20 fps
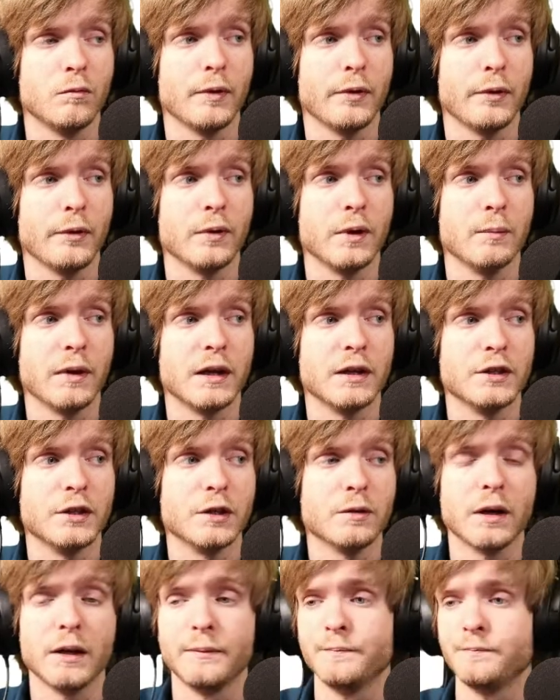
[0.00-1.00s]
with Threepenny
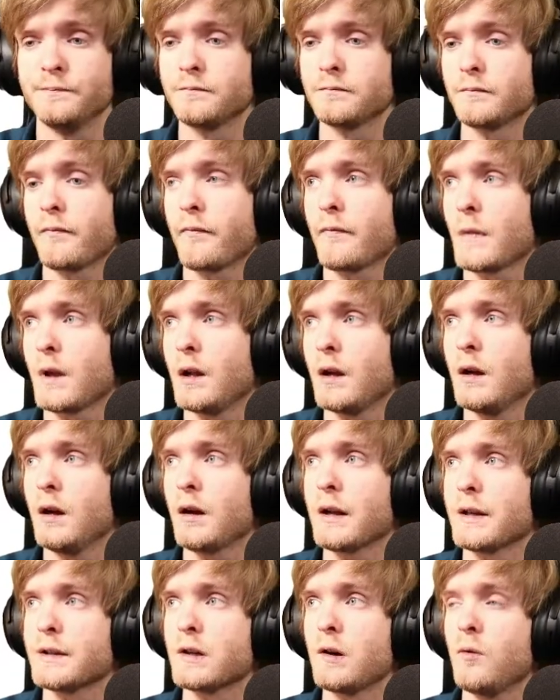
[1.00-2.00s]
GUI?
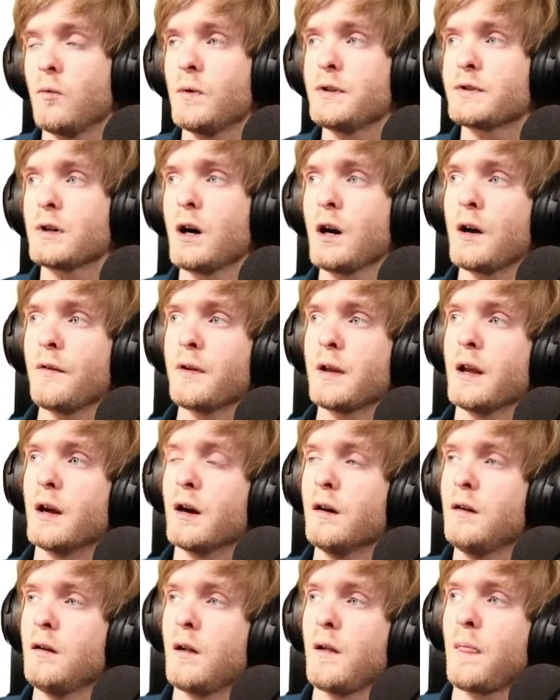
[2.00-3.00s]
Okay, so we start off
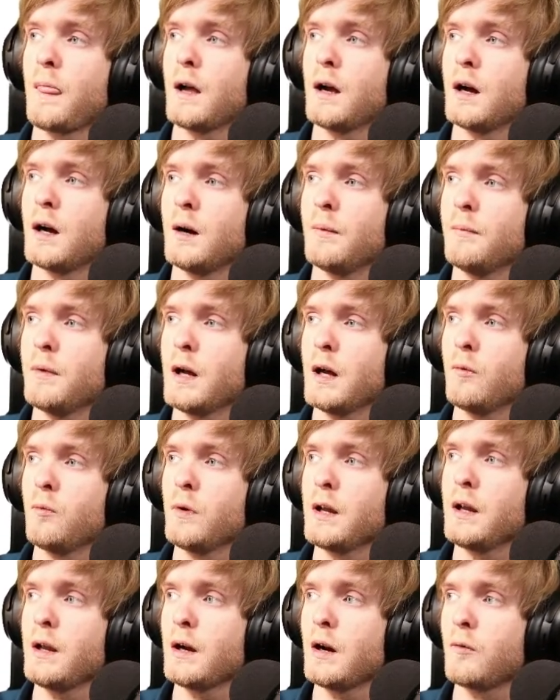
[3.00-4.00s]
here, and
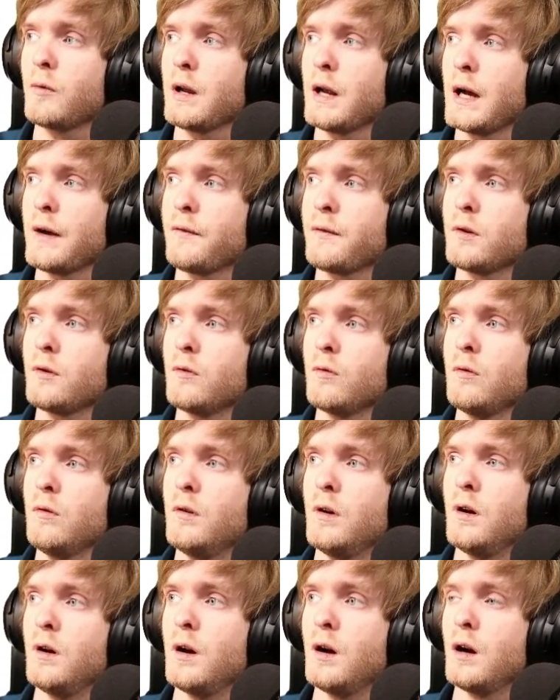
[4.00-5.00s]
we have to
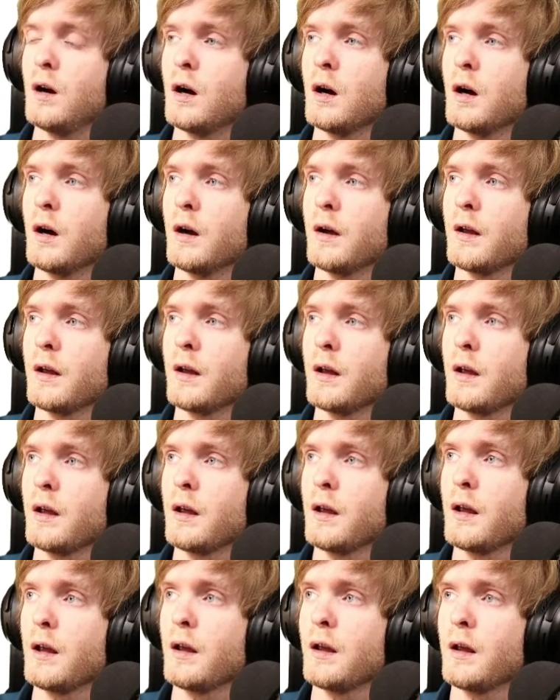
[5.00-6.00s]

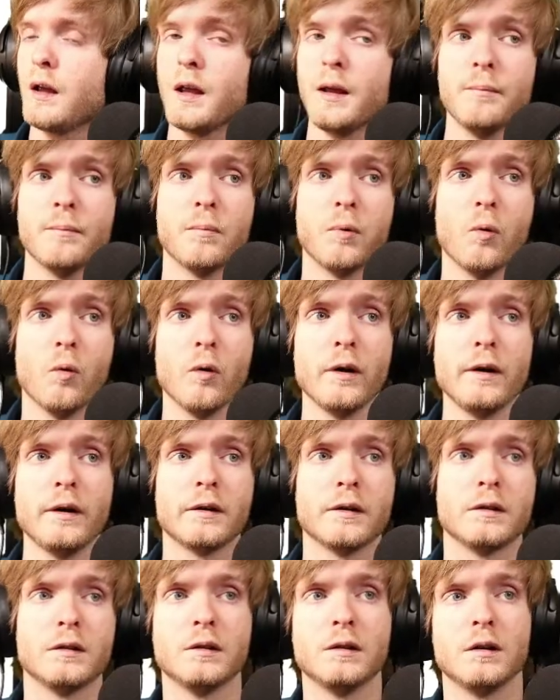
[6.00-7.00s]

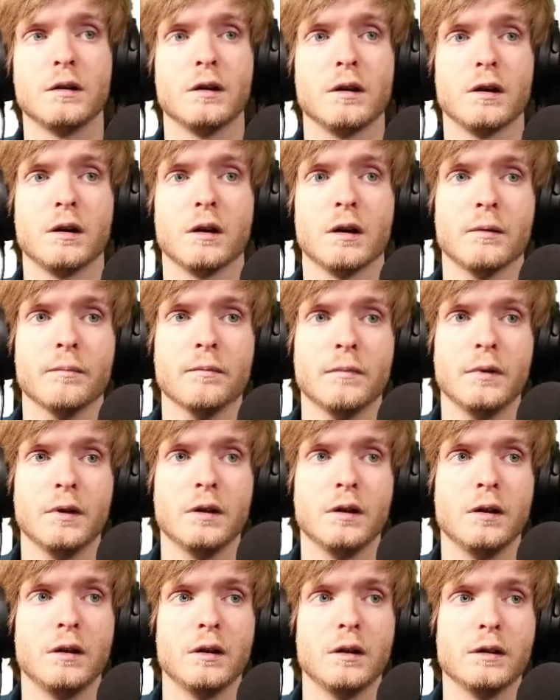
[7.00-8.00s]
import
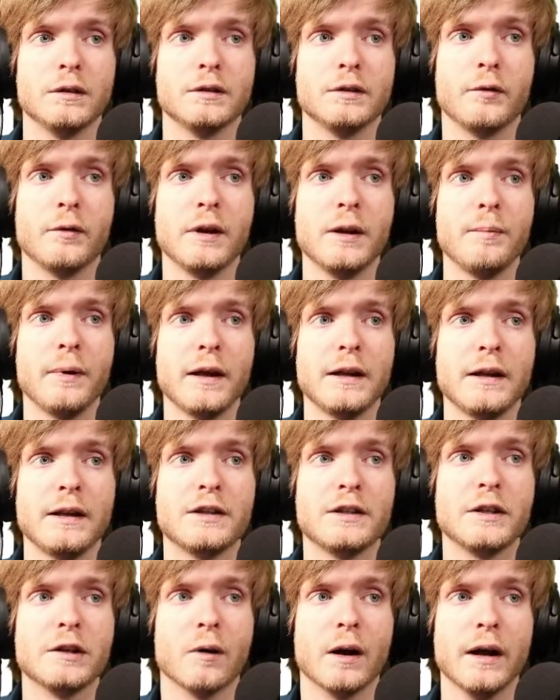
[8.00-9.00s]
Threepenny
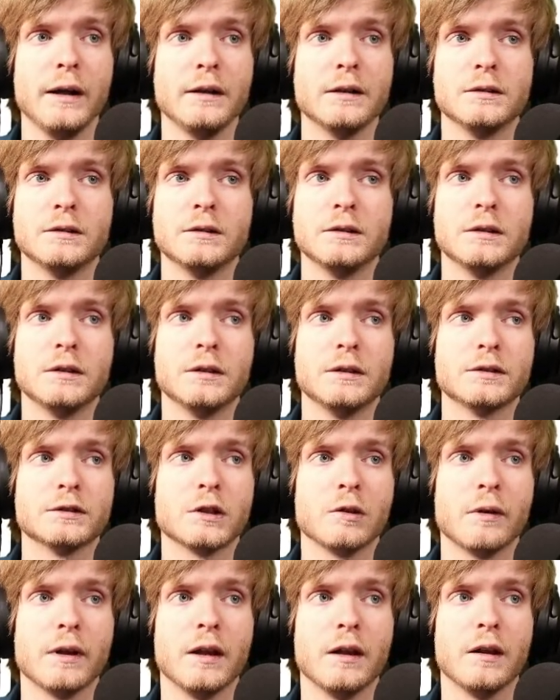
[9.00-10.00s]
GUI.
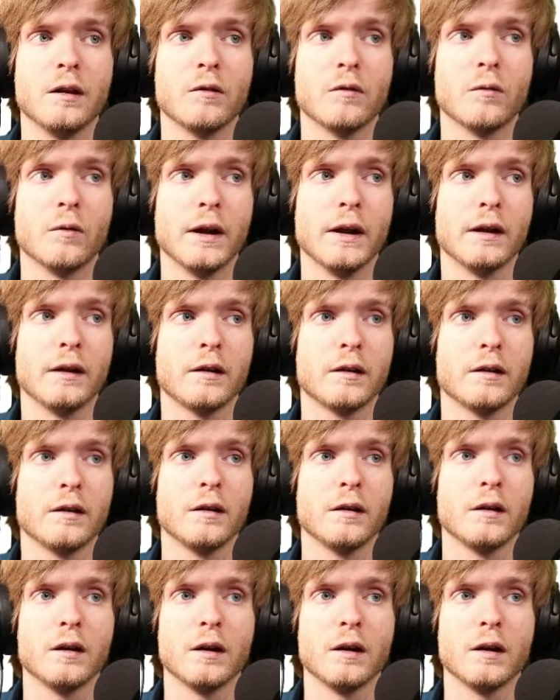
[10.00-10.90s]
So we write